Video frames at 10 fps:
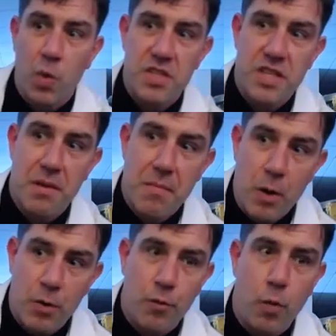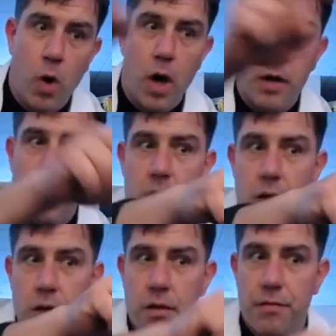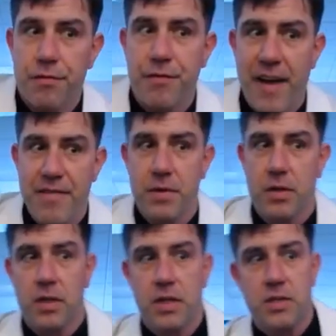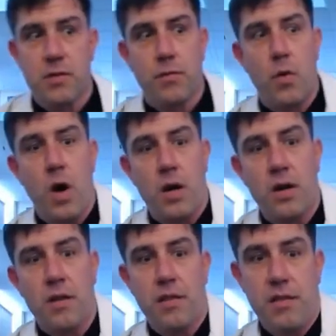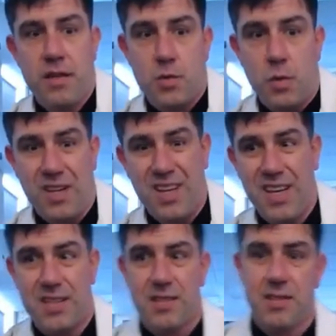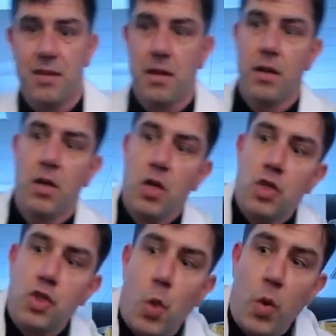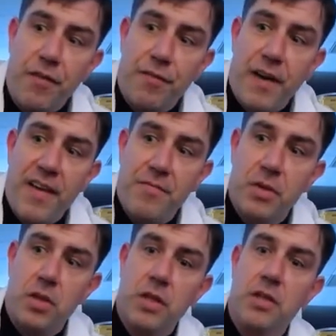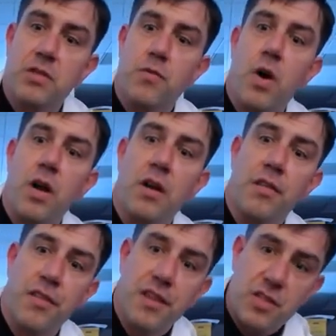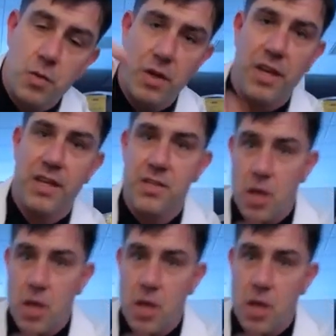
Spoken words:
was the amount of water, 5 milliliters of water, this one gets, 25 milliliters of water, this one gets,